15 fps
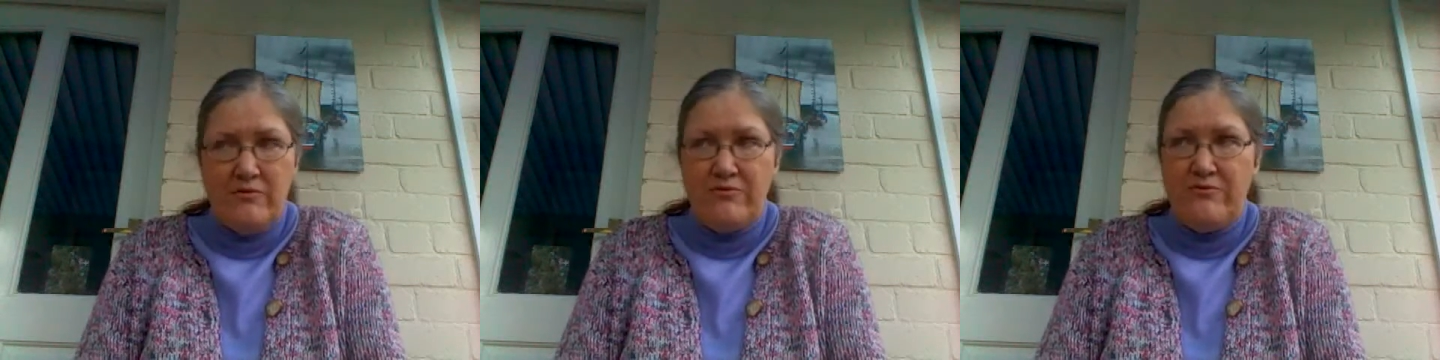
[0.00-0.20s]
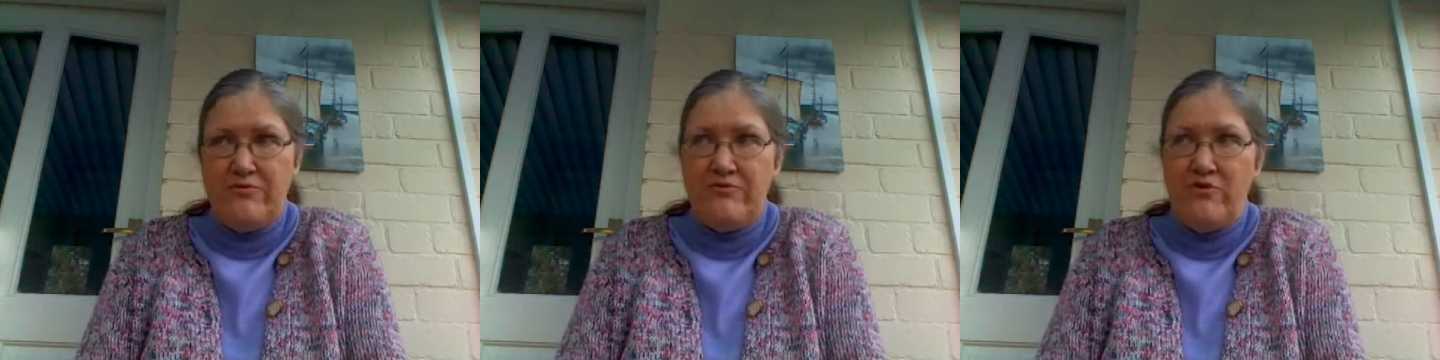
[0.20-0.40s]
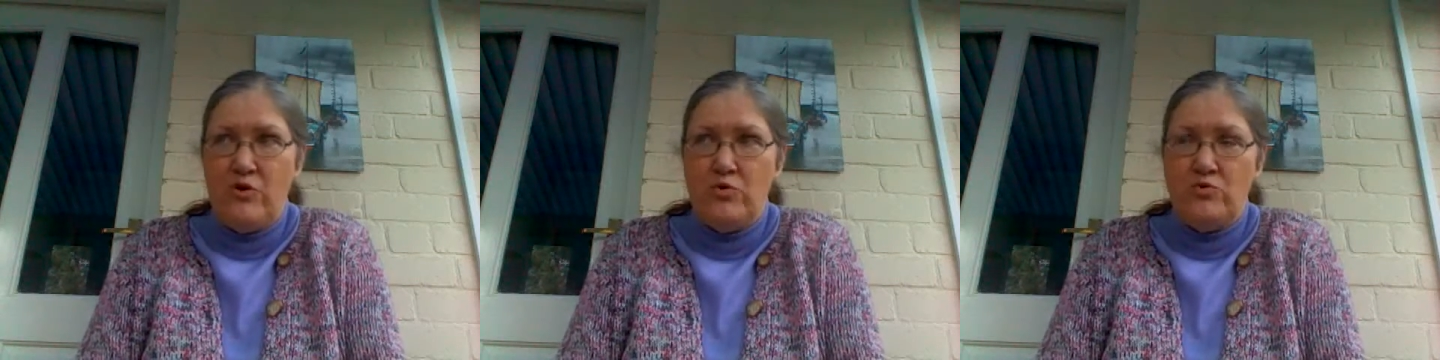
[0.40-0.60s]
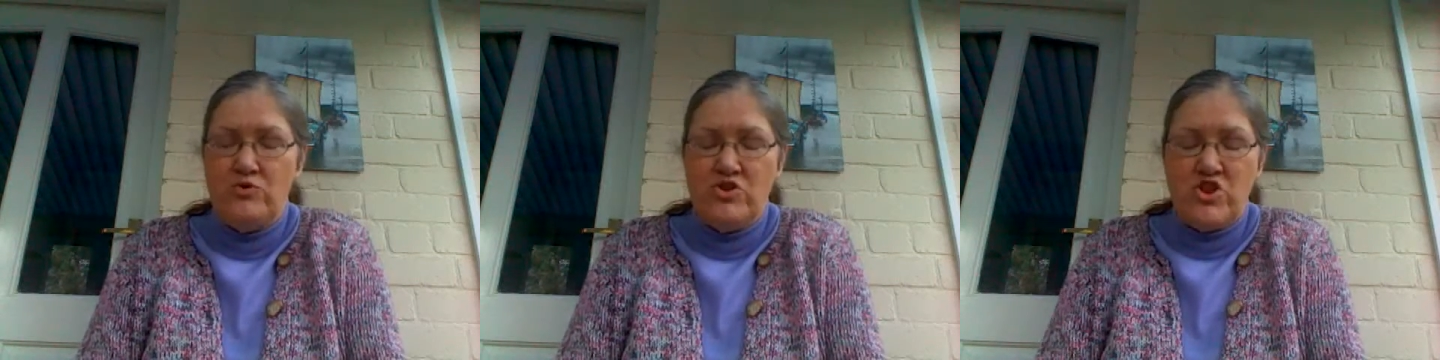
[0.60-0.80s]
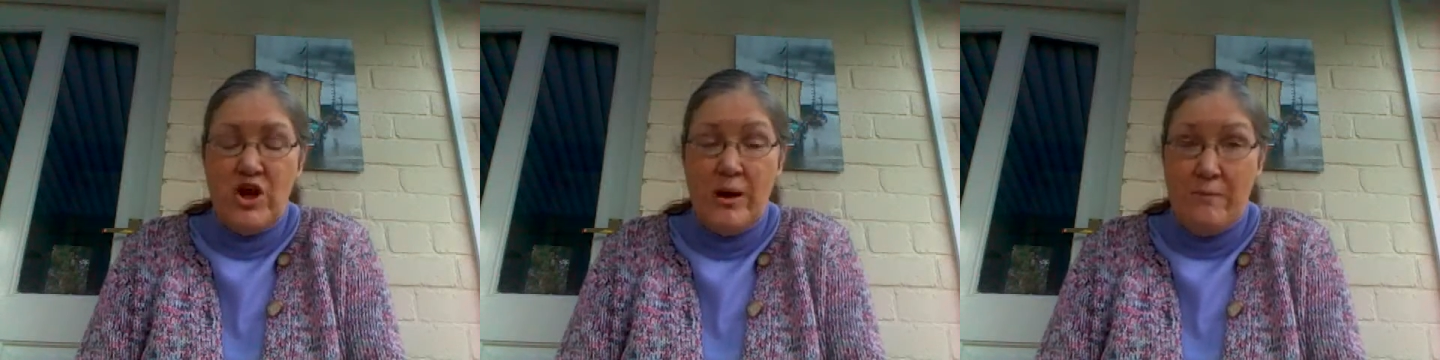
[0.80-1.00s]
of
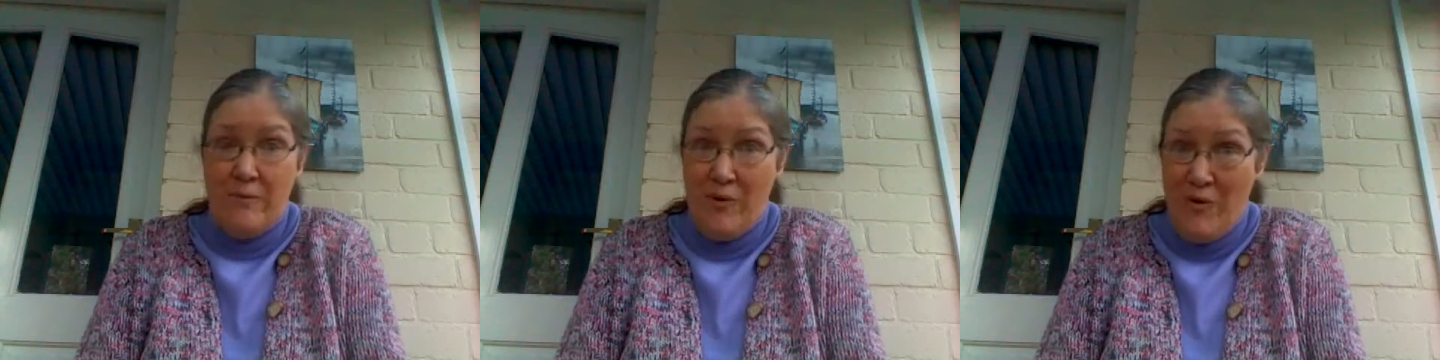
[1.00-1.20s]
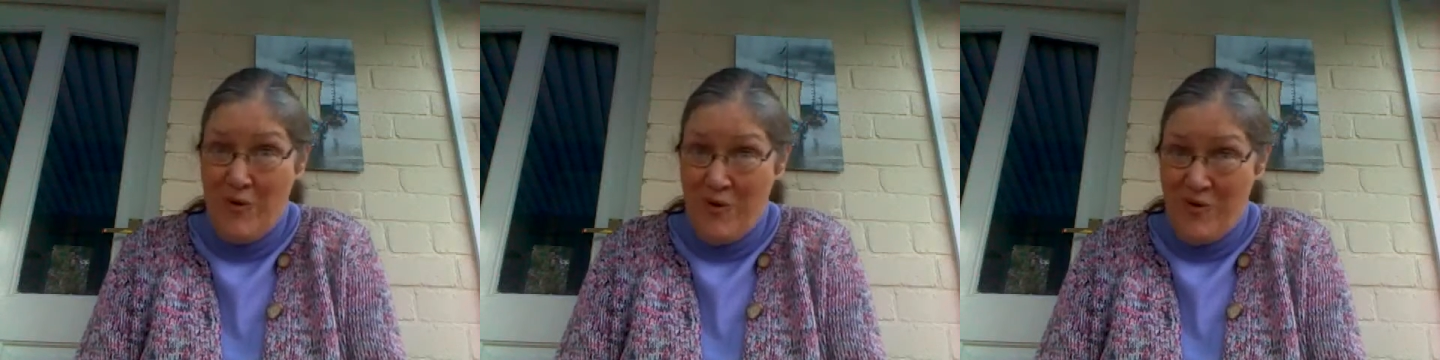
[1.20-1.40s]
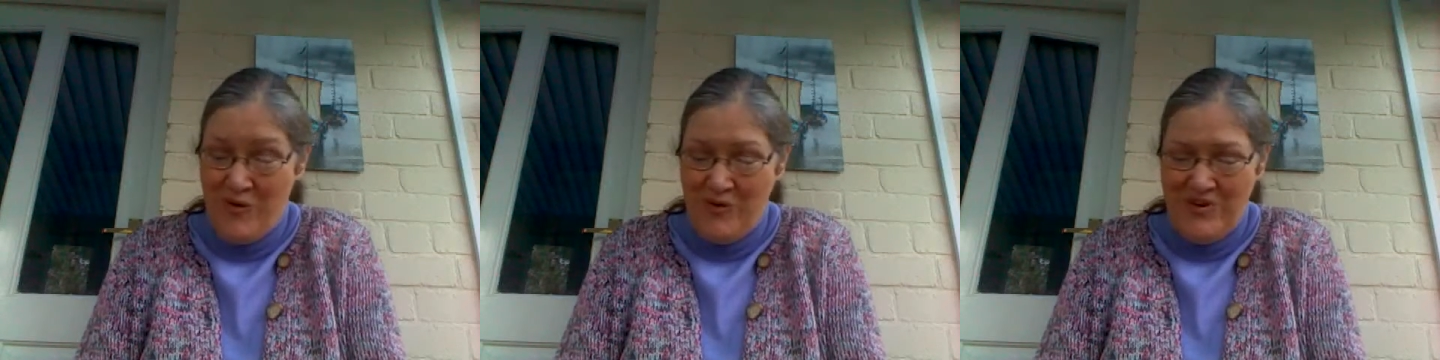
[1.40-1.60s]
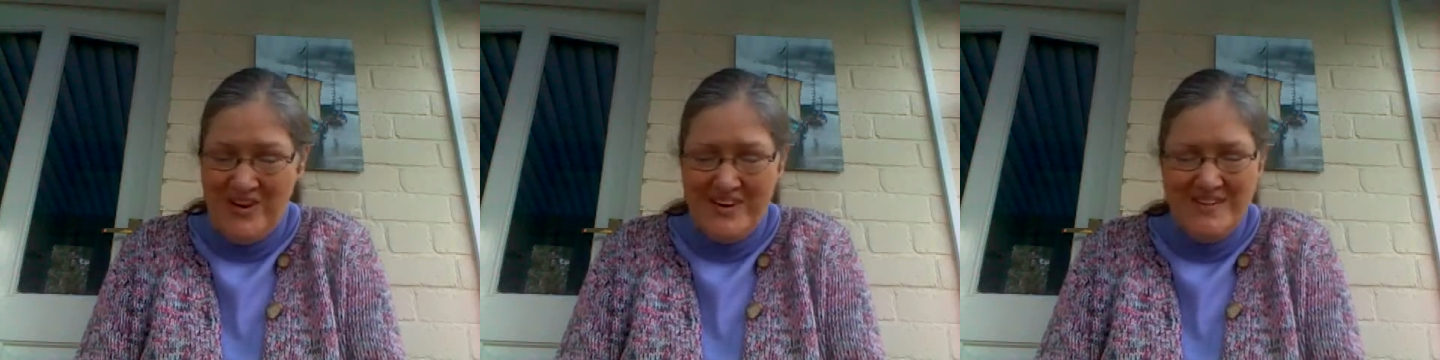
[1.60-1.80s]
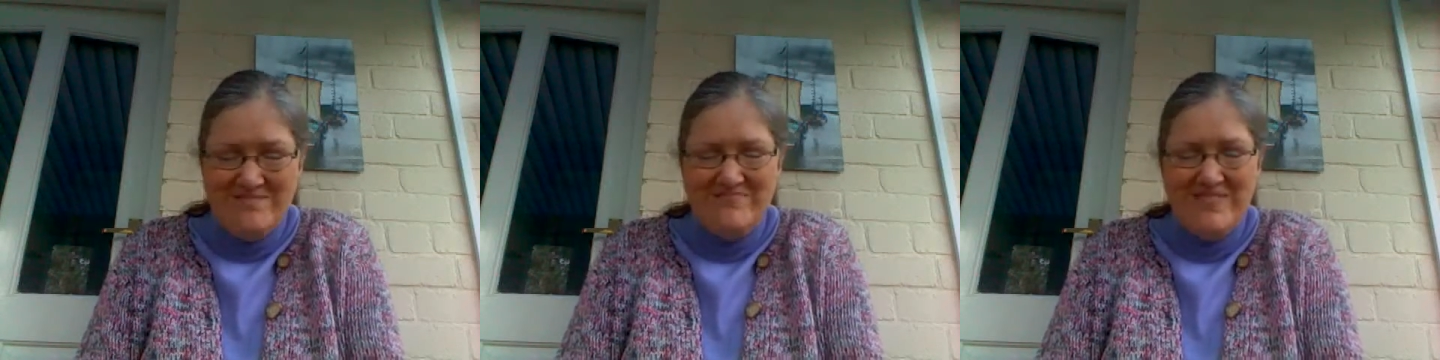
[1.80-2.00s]
Foljam
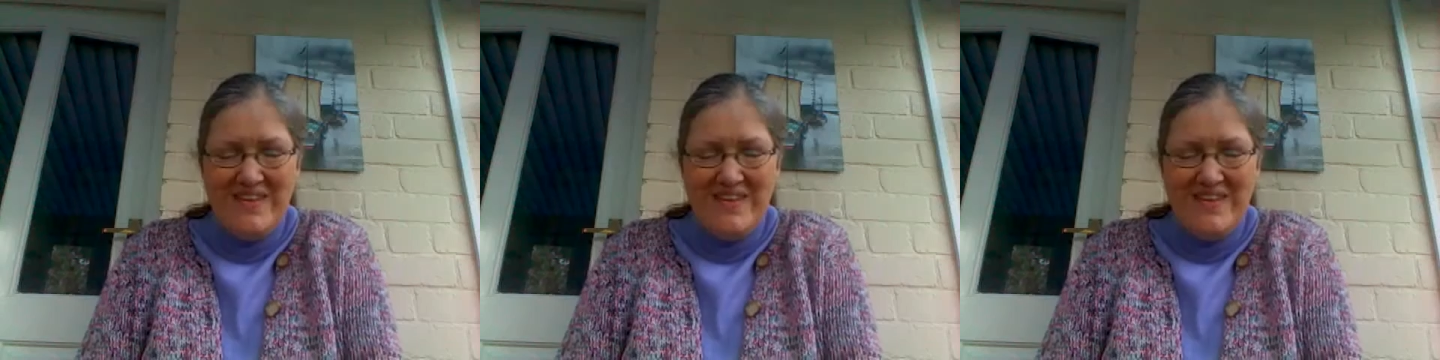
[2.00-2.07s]
Hall.